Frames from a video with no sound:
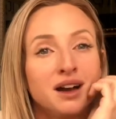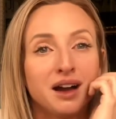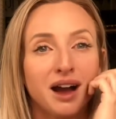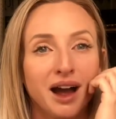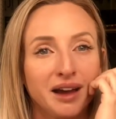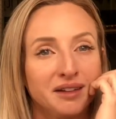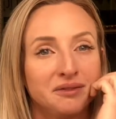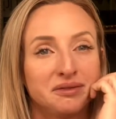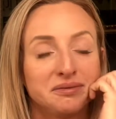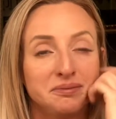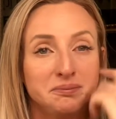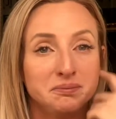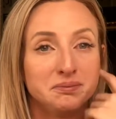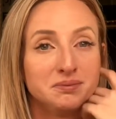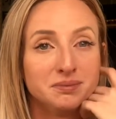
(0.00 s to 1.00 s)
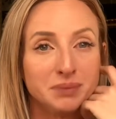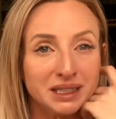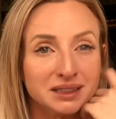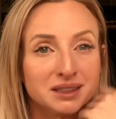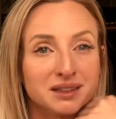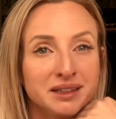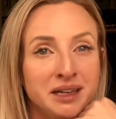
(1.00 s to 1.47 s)
I've
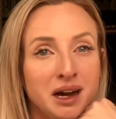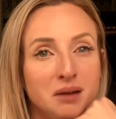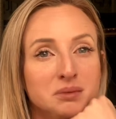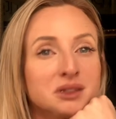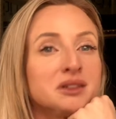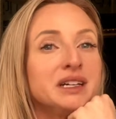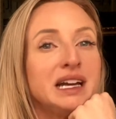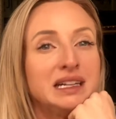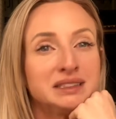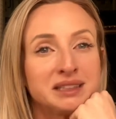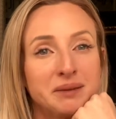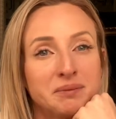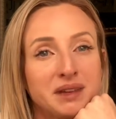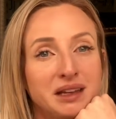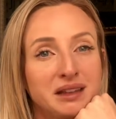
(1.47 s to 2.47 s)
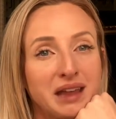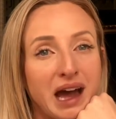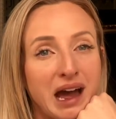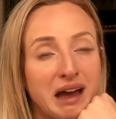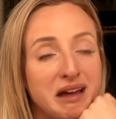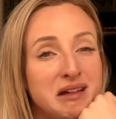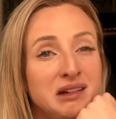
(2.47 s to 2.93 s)
basically helped create something
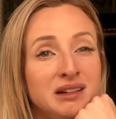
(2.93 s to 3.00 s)
that